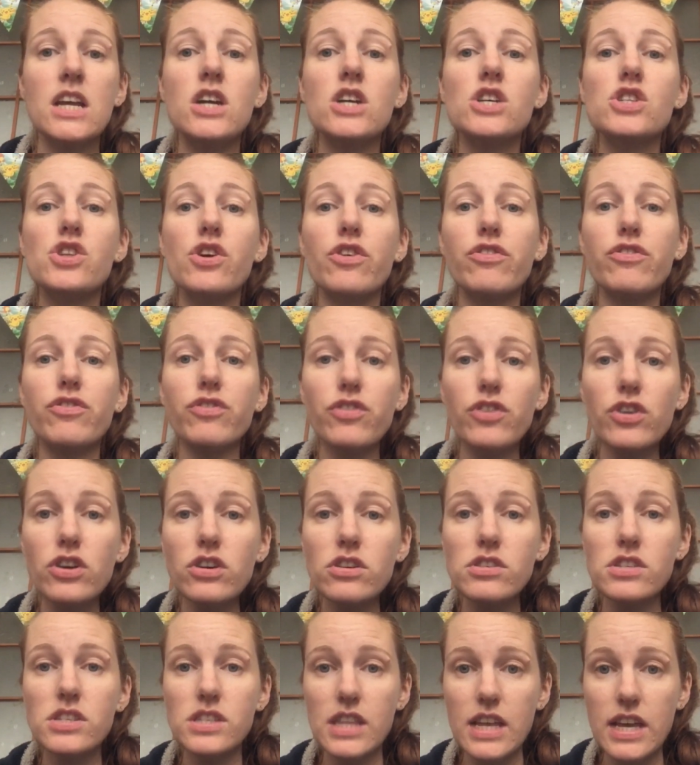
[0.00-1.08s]
So
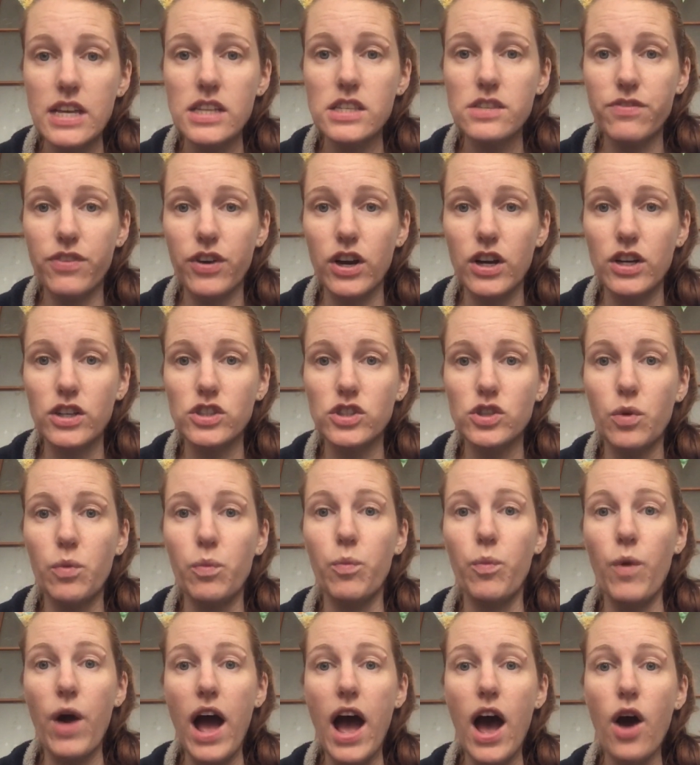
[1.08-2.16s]
first things first,
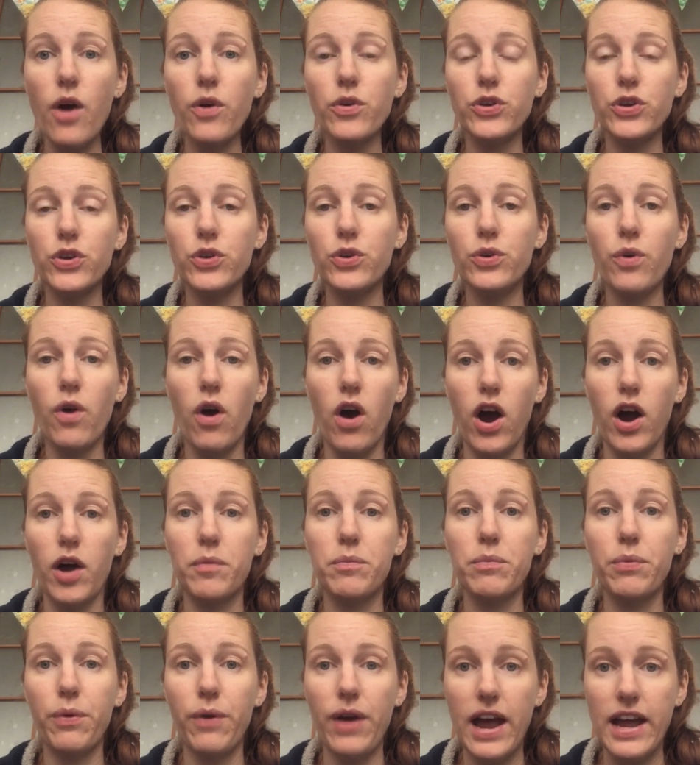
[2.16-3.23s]
while you are
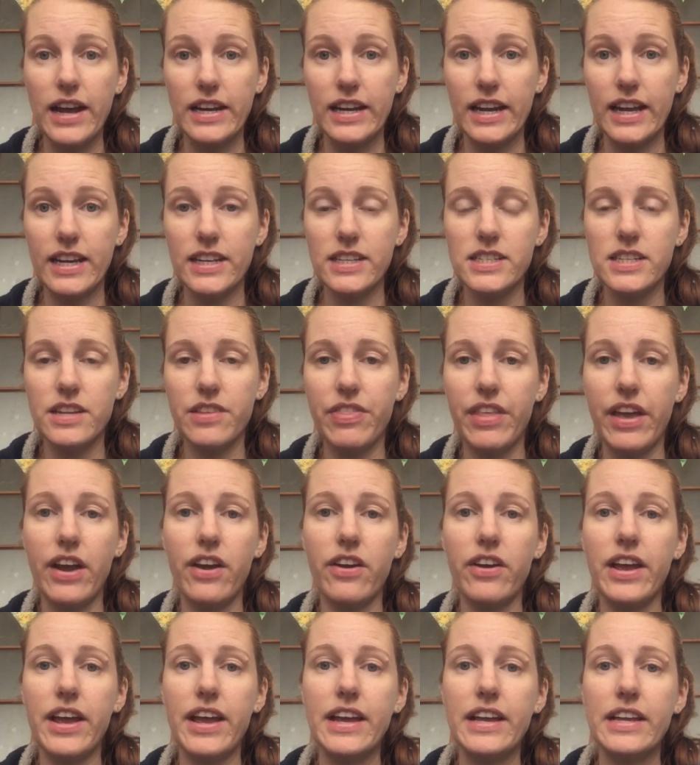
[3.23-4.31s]
pregnant, there
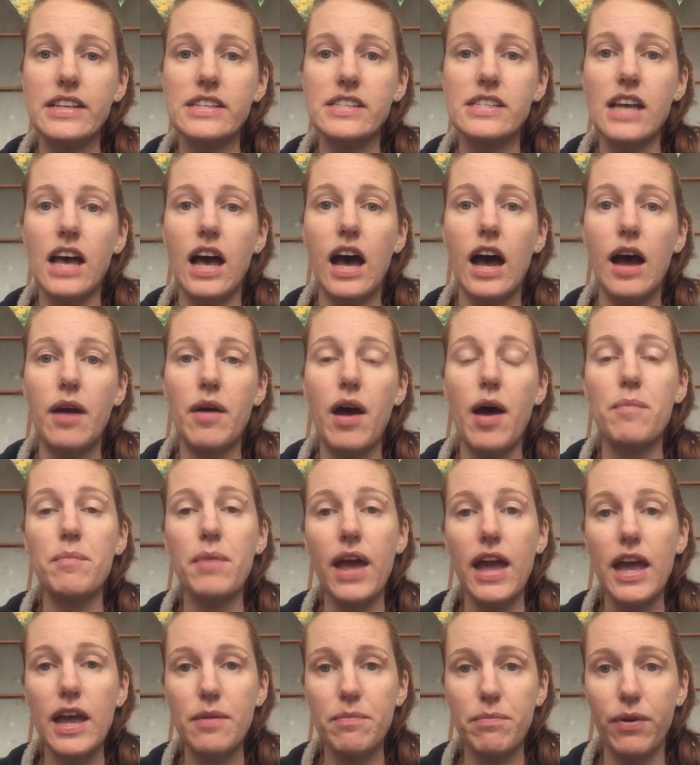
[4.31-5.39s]
is a
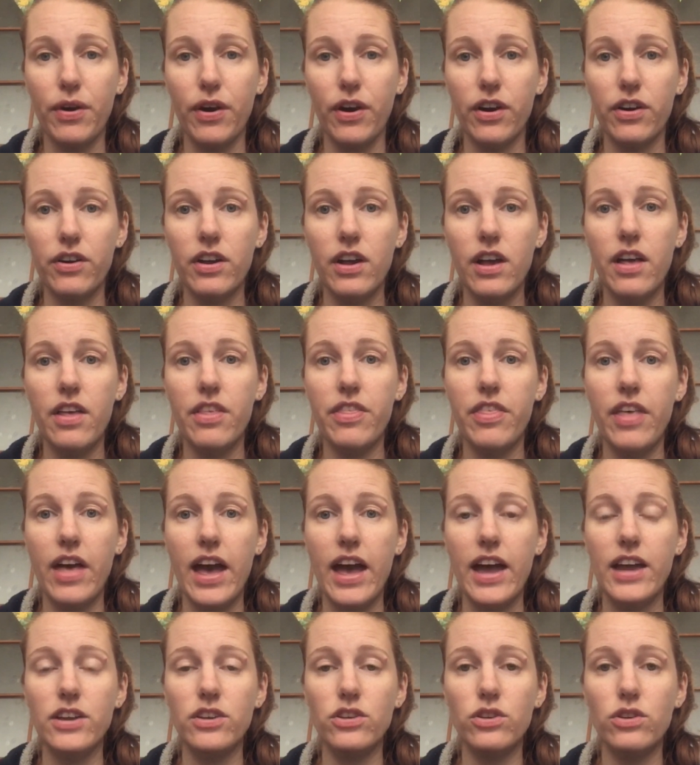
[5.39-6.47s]
paper
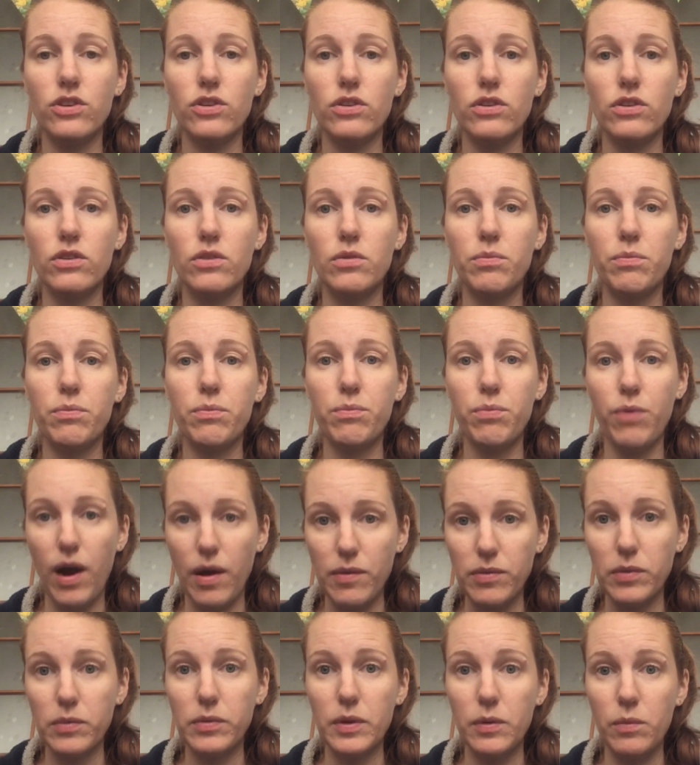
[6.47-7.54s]
that you
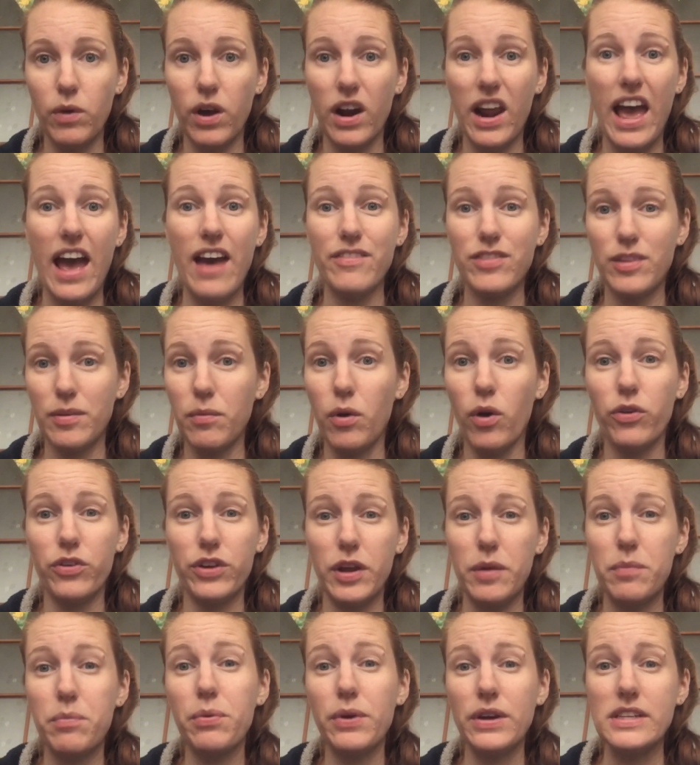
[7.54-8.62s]
probably want to have them
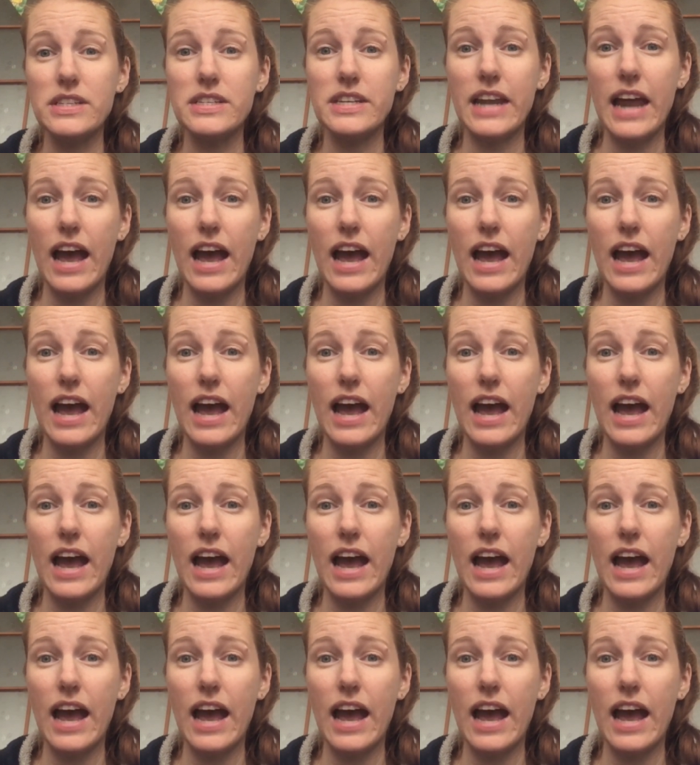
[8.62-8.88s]
already printed